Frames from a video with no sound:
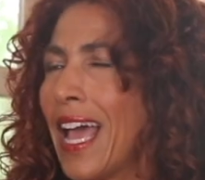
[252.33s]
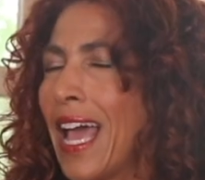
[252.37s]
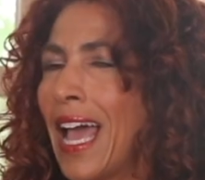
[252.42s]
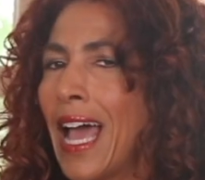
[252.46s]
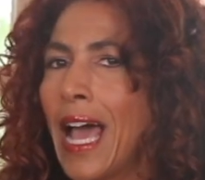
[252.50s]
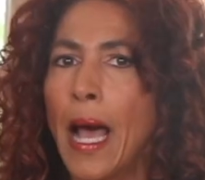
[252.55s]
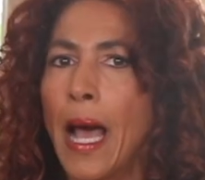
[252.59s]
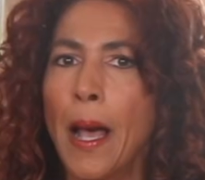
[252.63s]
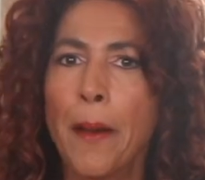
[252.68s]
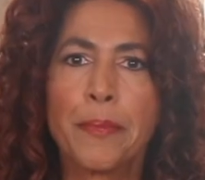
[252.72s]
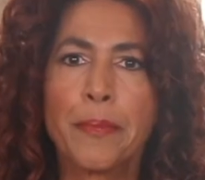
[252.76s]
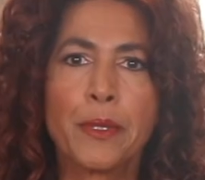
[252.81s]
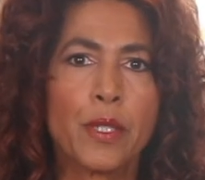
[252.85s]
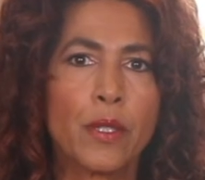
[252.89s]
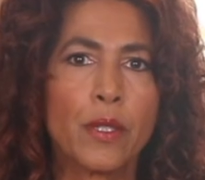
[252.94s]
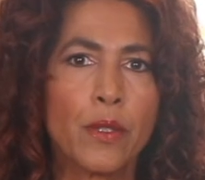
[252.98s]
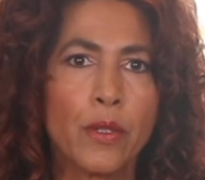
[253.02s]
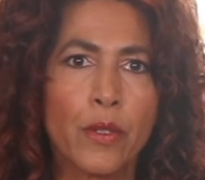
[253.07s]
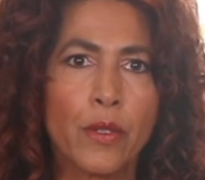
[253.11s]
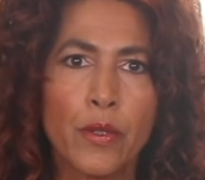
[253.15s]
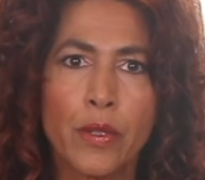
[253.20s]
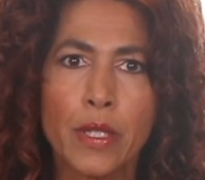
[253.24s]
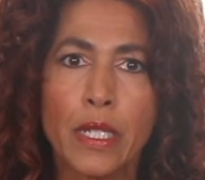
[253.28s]

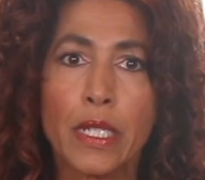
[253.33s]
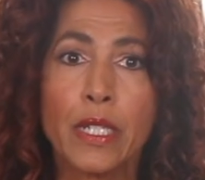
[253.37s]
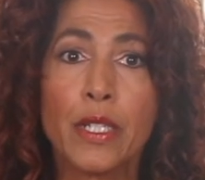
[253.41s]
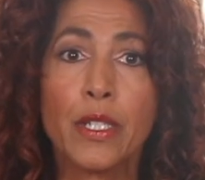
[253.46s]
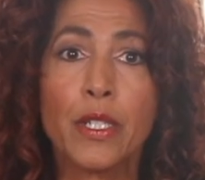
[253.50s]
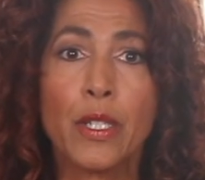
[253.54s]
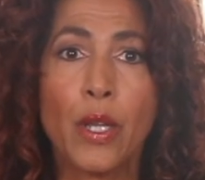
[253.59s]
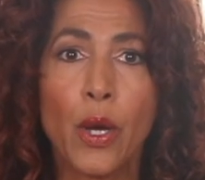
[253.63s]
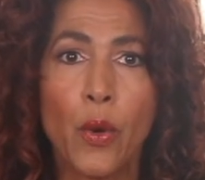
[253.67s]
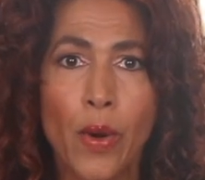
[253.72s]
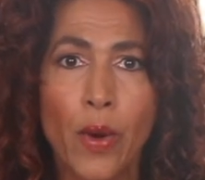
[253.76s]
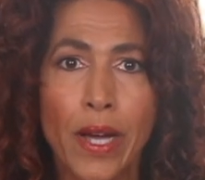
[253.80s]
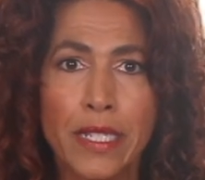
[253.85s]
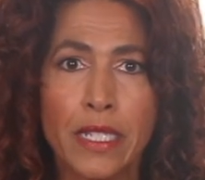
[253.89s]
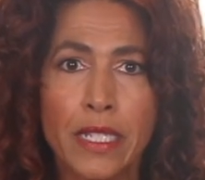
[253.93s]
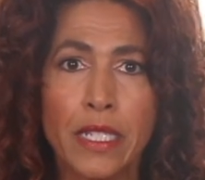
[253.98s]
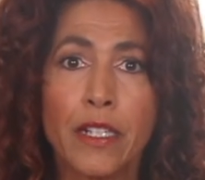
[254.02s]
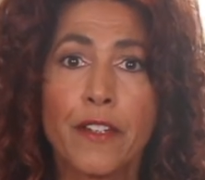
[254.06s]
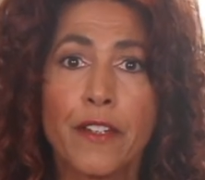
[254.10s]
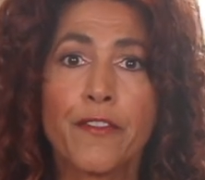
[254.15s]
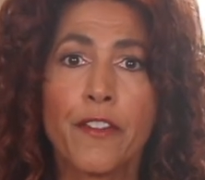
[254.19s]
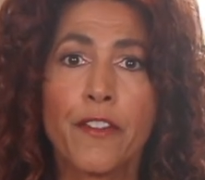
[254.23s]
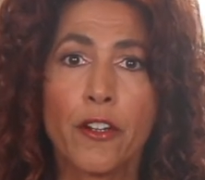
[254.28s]
absolutely no
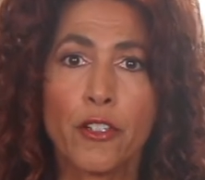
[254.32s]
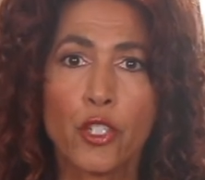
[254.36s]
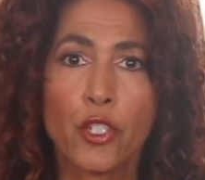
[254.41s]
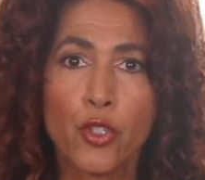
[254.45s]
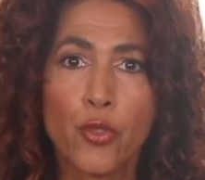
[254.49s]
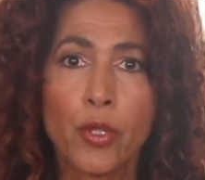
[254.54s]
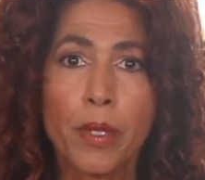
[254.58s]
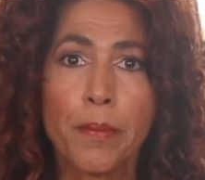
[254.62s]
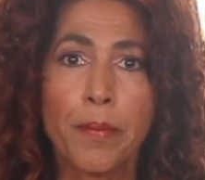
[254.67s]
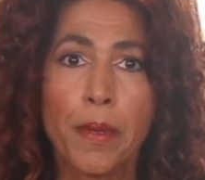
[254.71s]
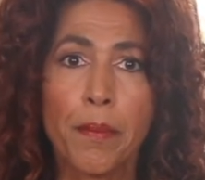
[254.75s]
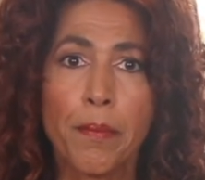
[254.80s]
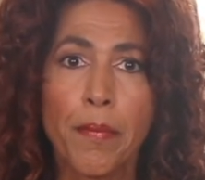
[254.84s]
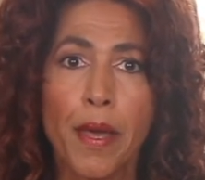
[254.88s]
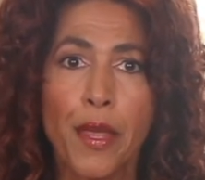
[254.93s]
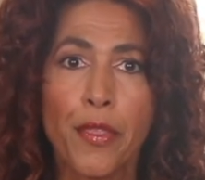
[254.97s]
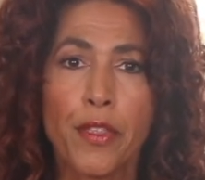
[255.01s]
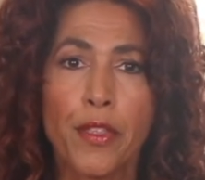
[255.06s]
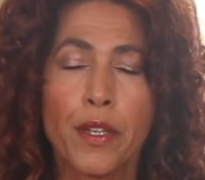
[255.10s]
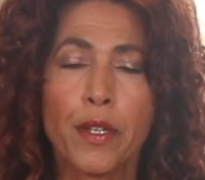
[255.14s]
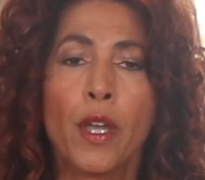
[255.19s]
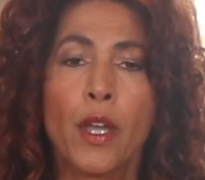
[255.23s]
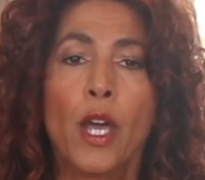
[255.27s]
idea if our treatment
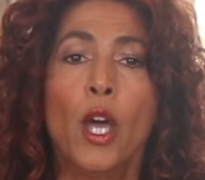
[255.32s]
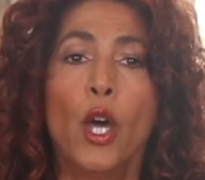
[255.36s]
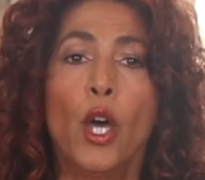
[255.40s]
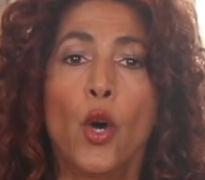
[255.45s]
method